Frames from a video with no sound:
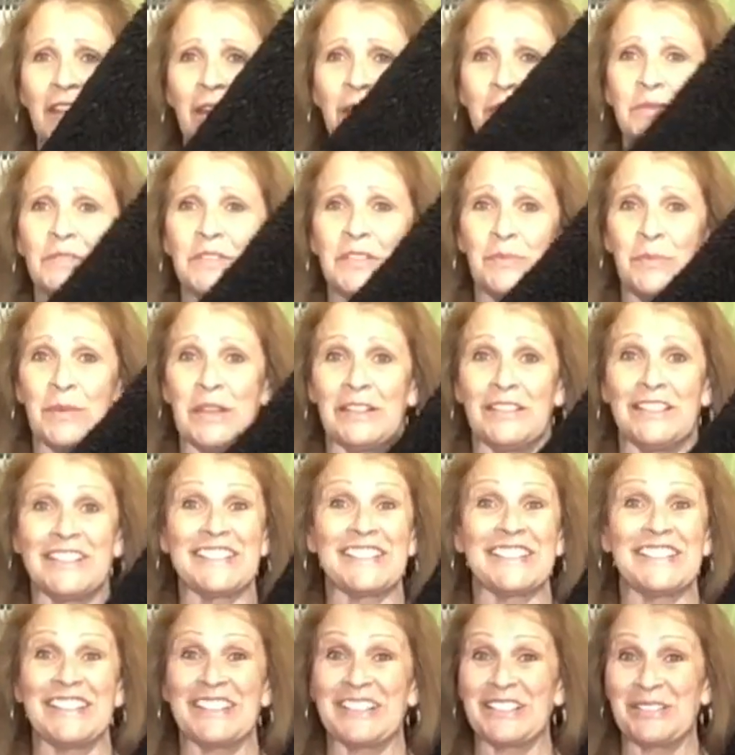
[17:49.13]
coat to be
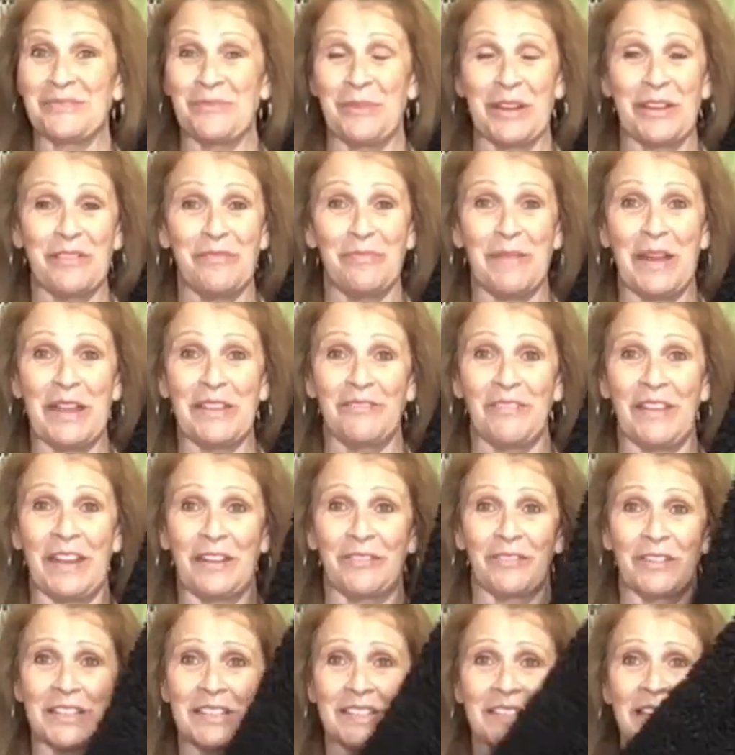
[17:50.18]
listed. It's one of my
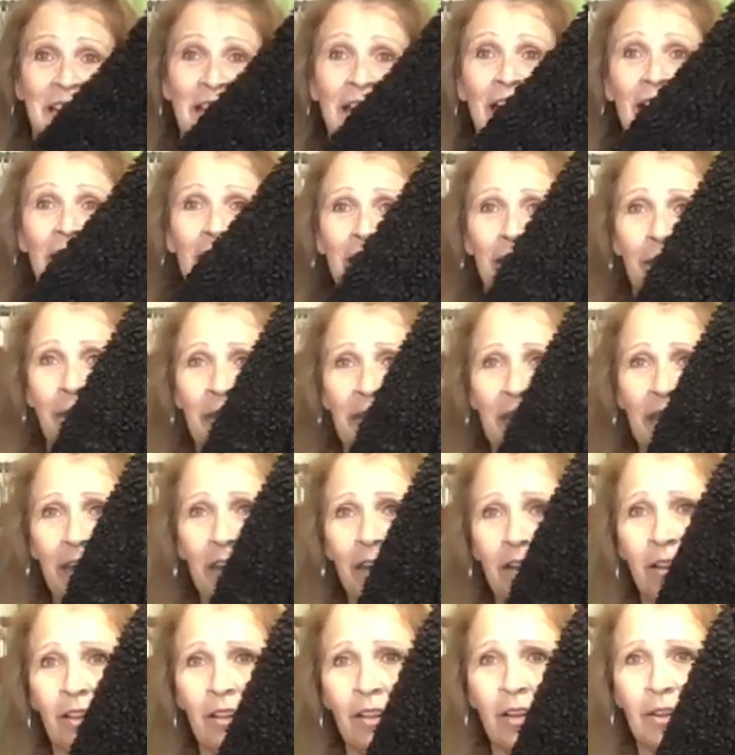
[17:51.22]
favorites. Let me get
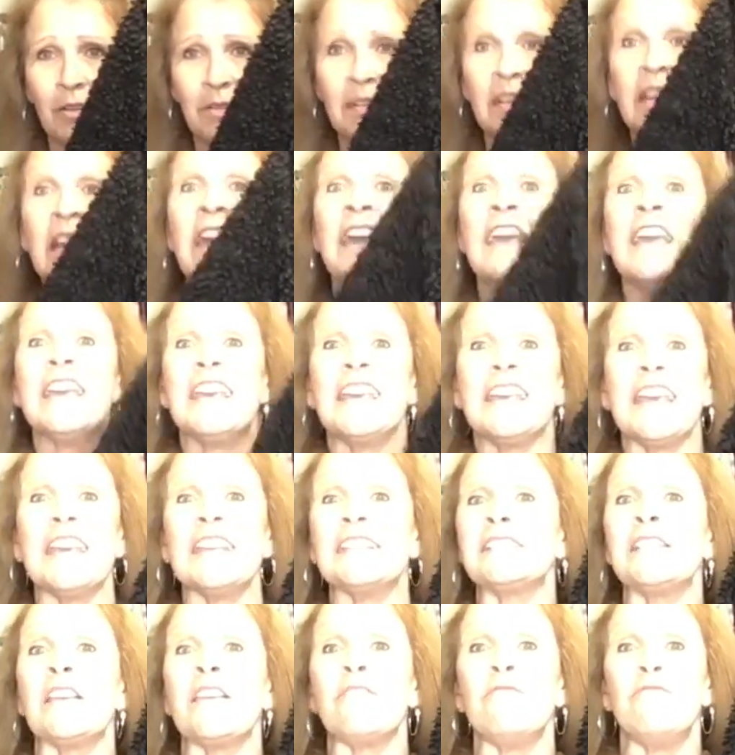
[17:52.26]
in close.
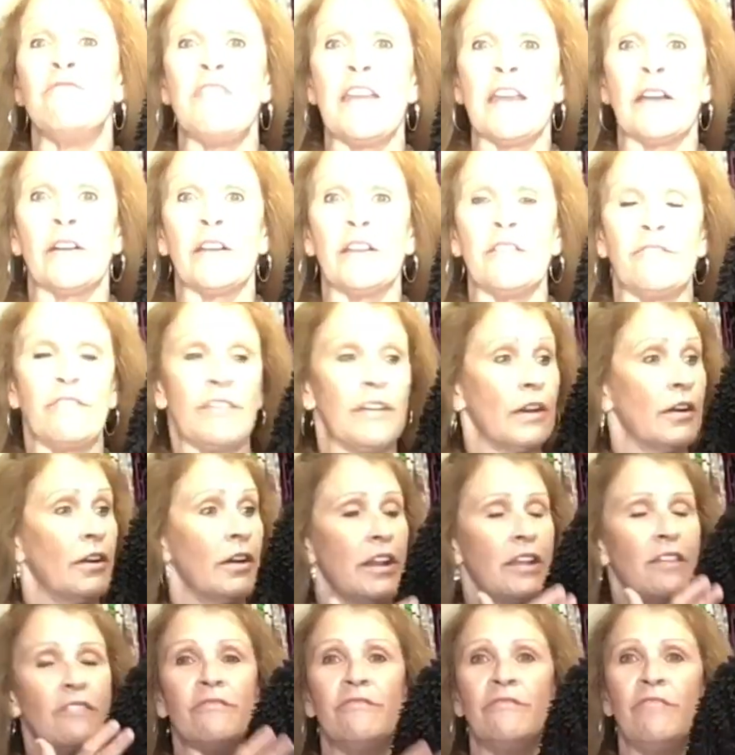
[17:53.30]
It's a very,
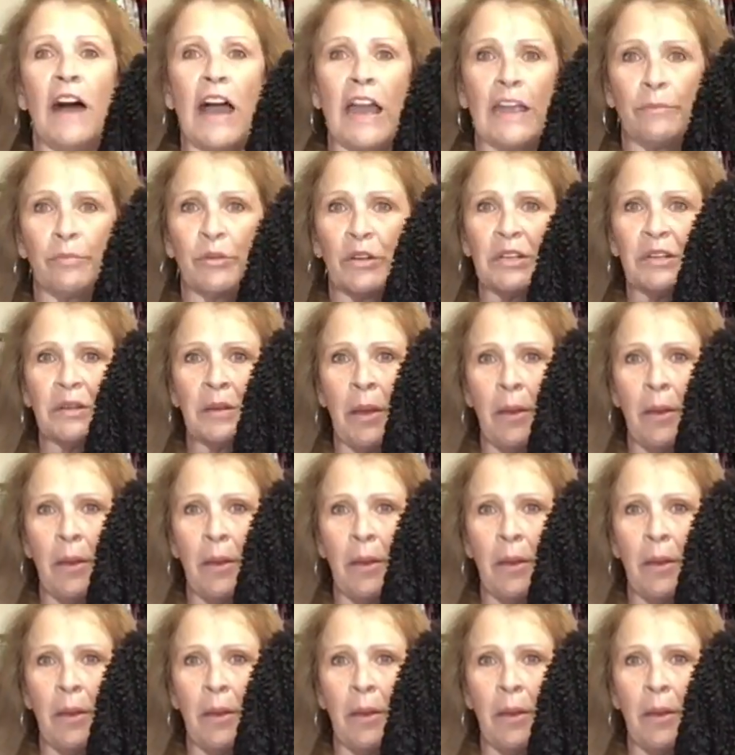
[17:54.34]
very vibrant